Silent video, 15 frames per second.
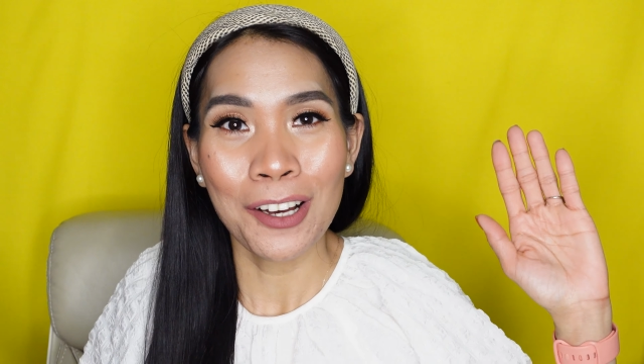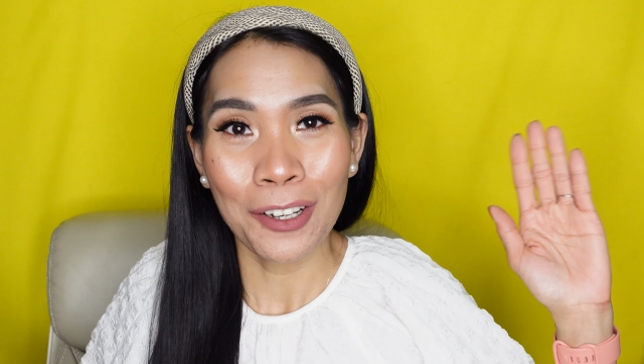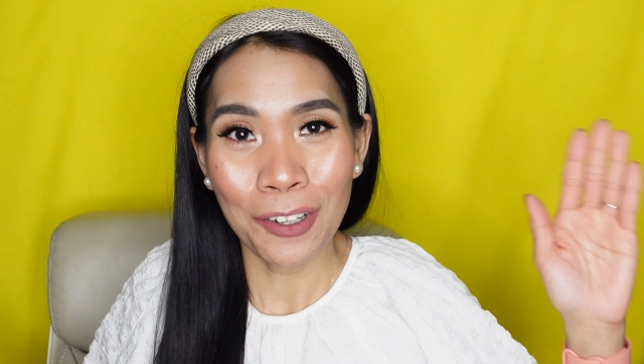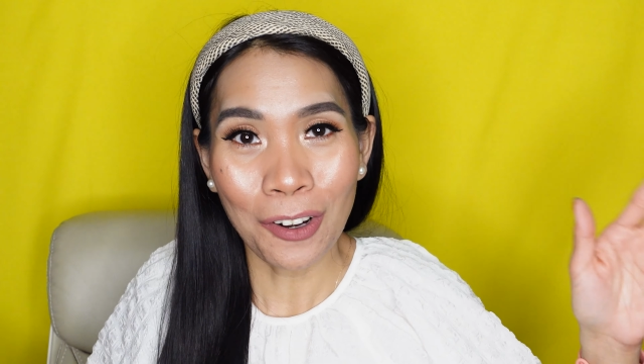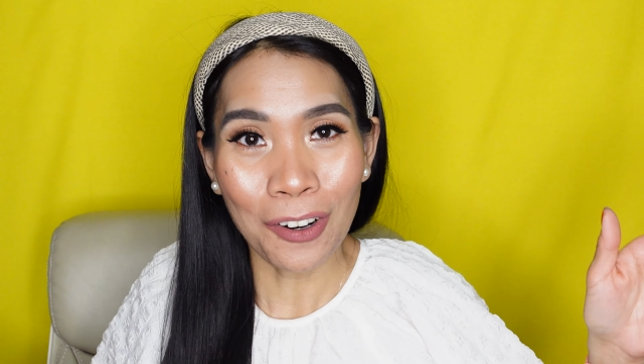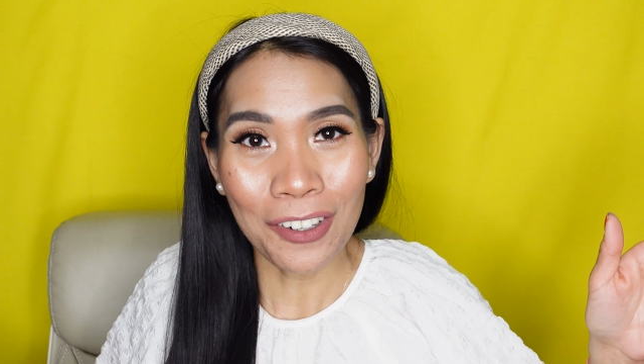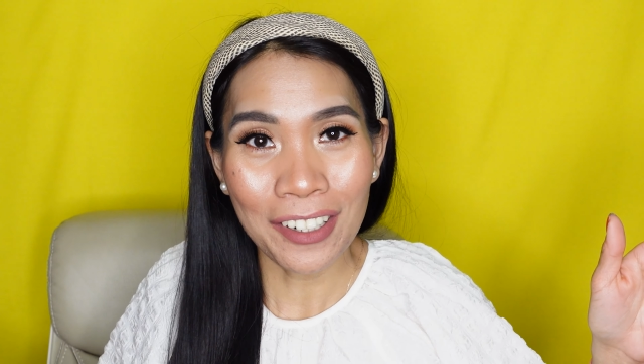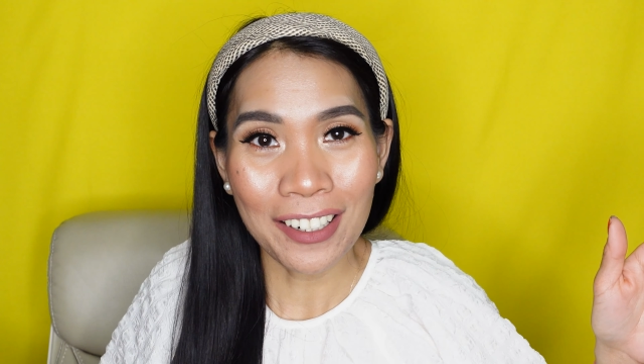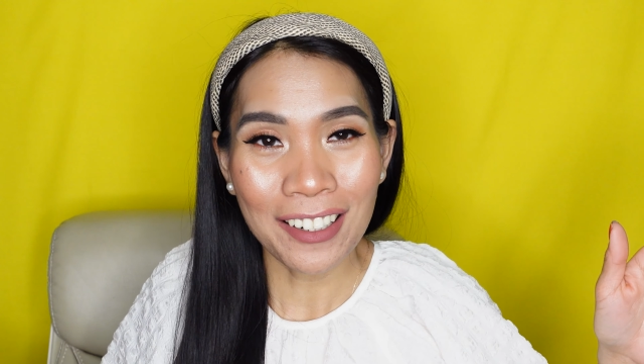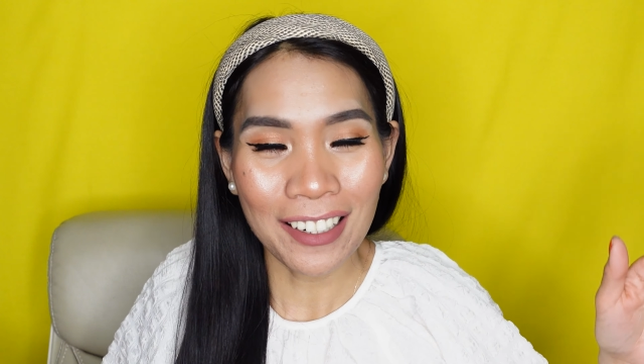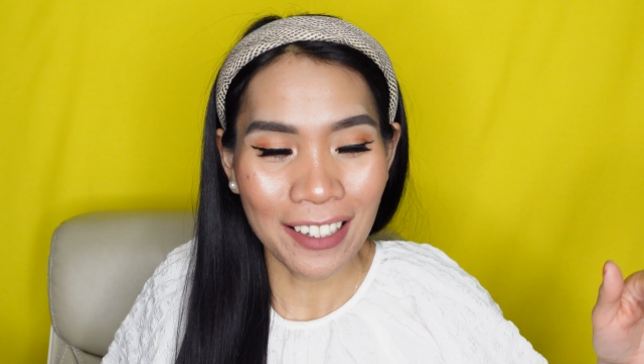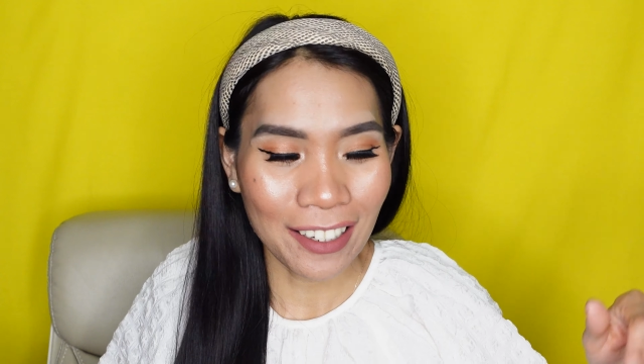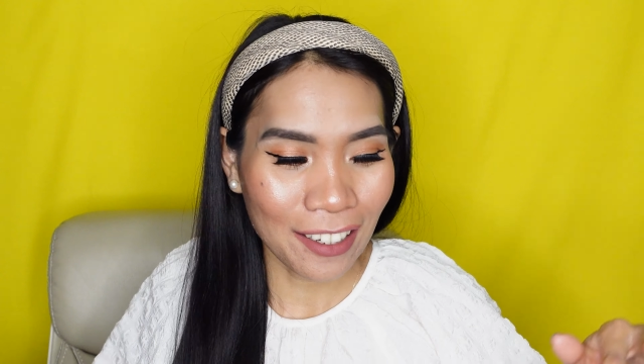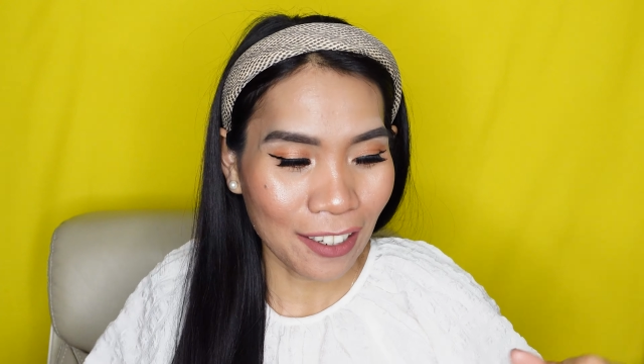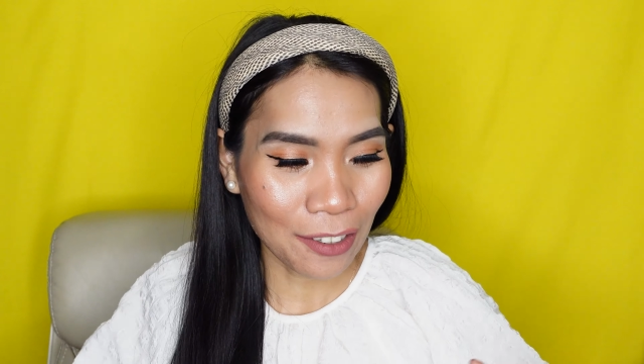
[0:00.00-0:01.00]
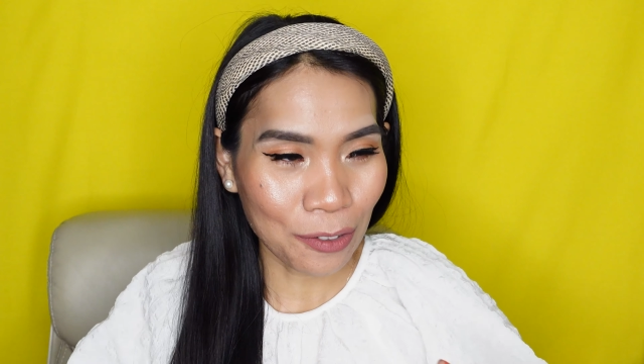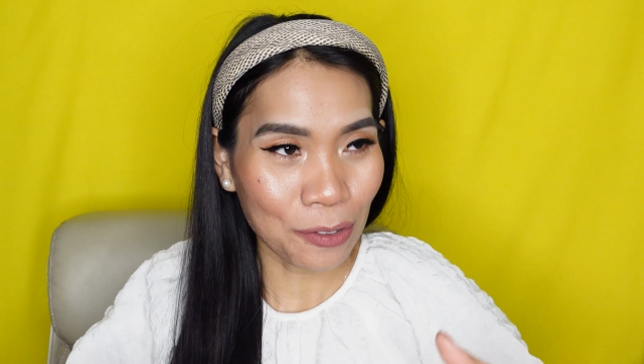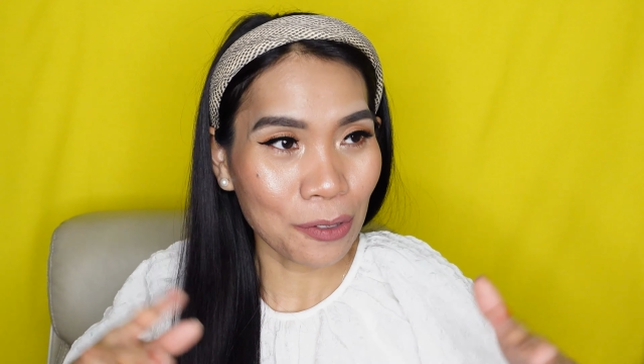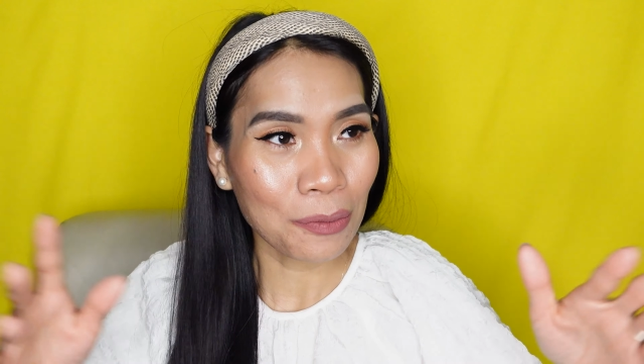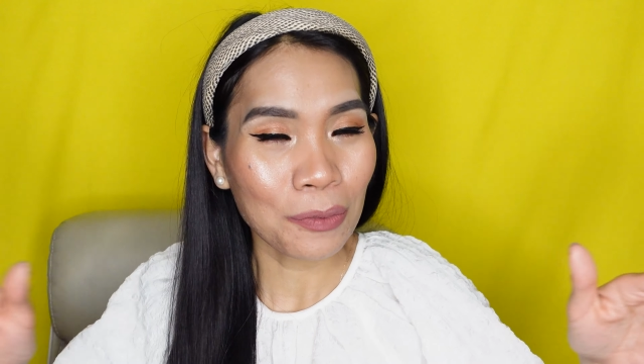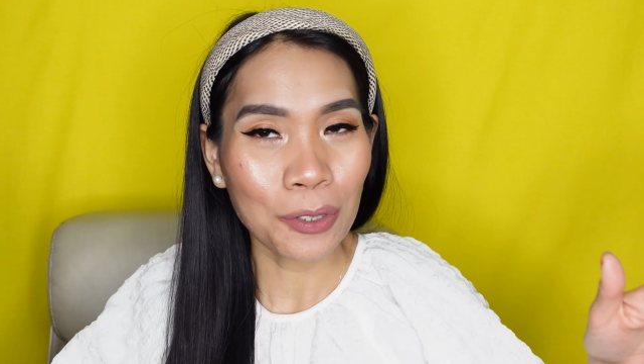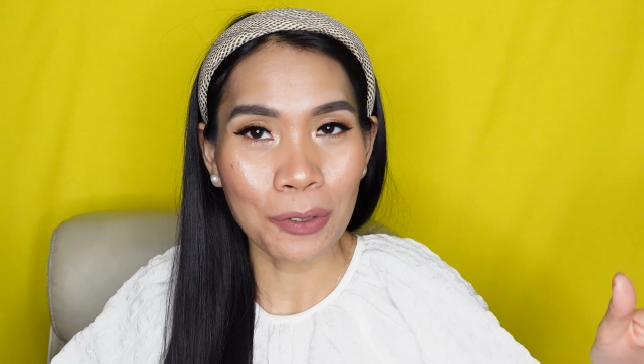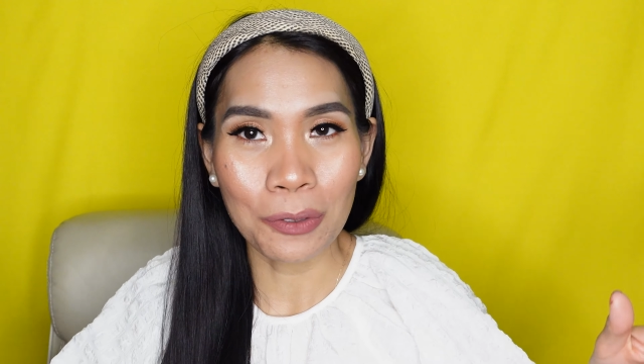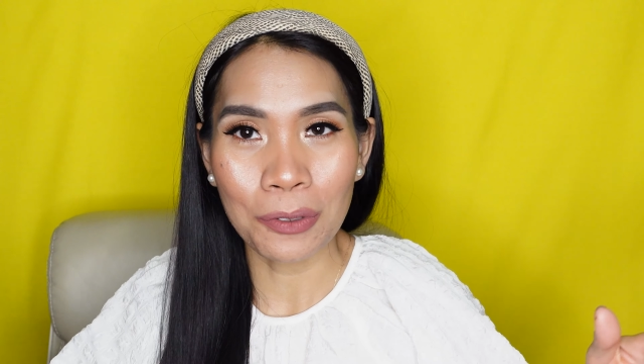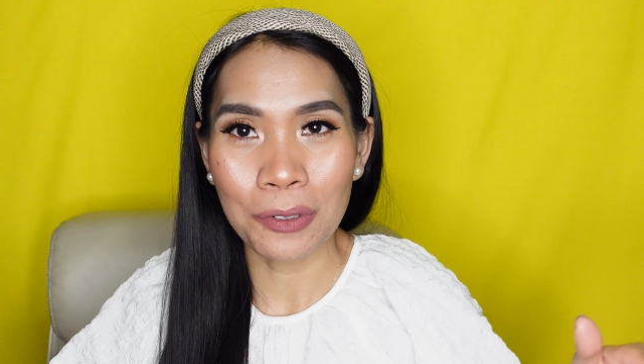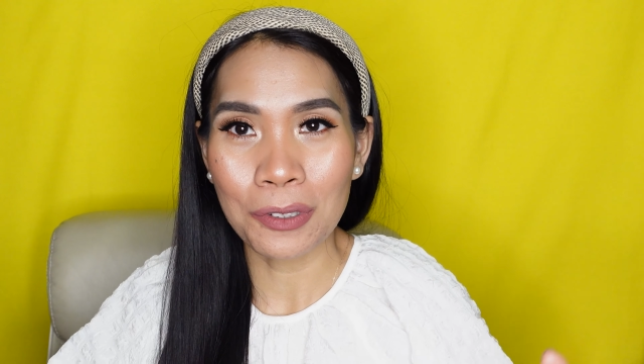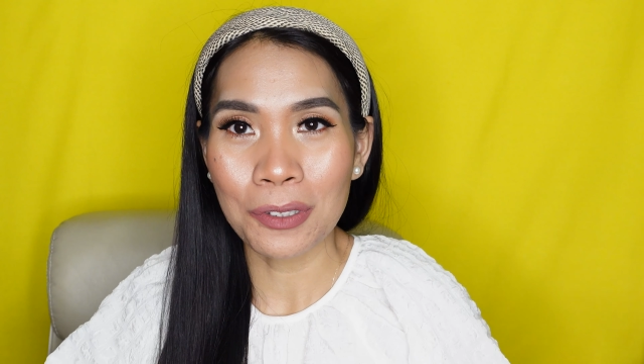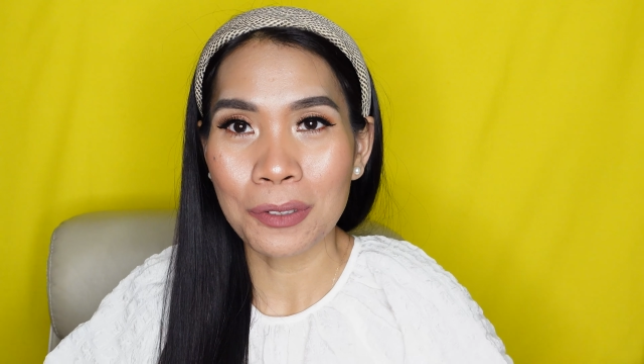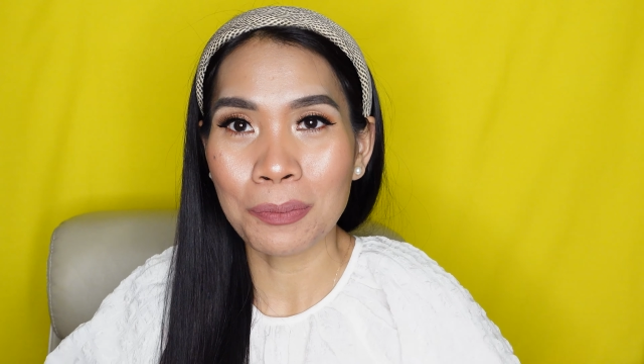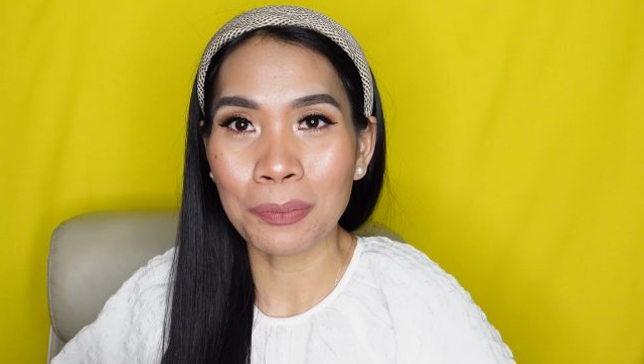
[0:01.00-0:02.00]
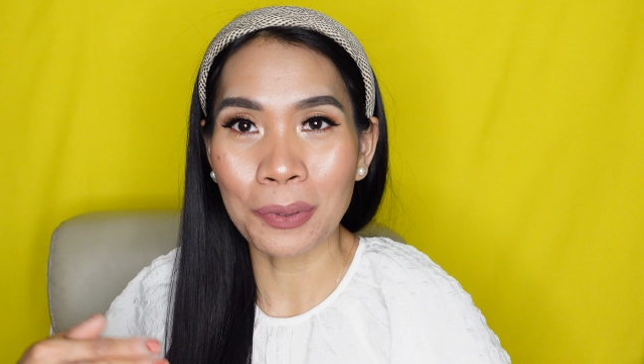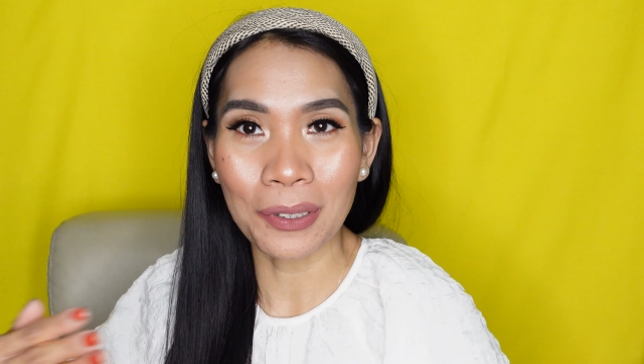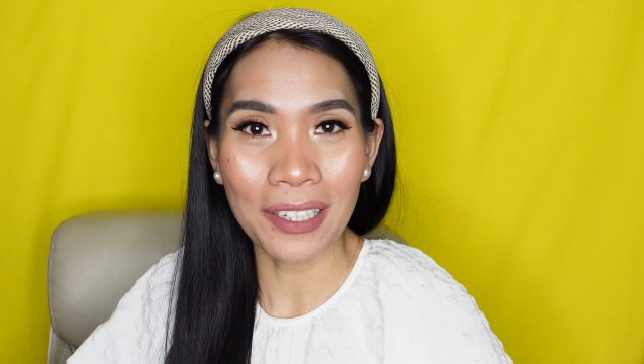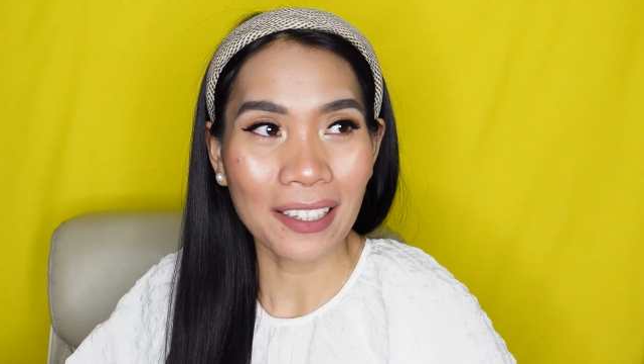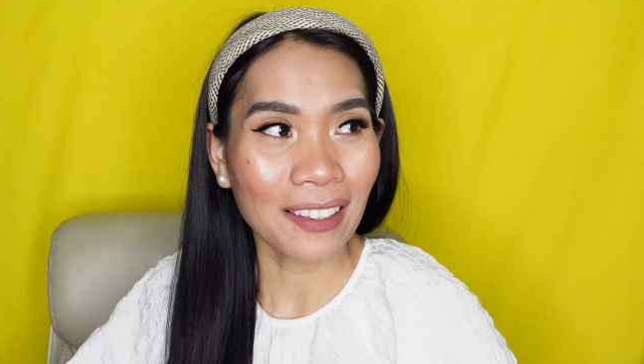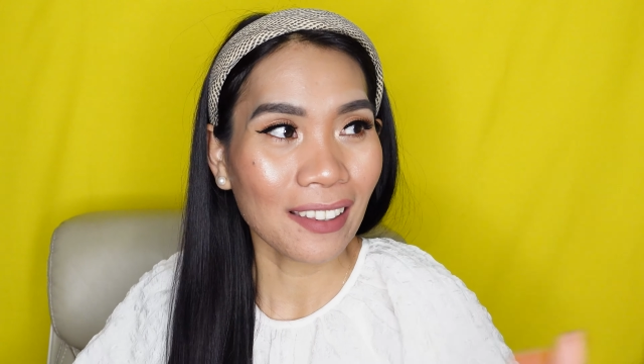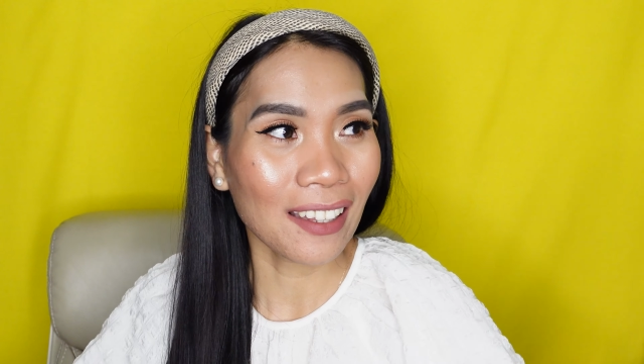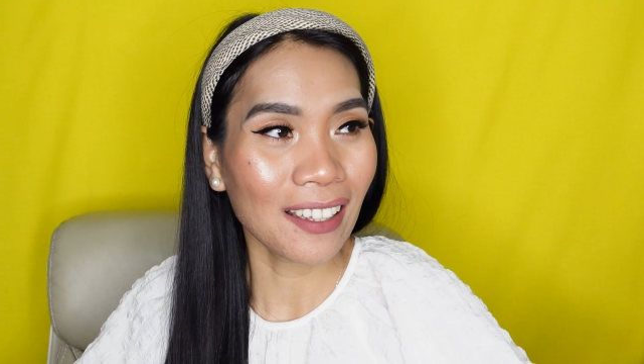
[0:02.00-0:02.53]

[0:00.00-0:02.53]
corner in the room, to put it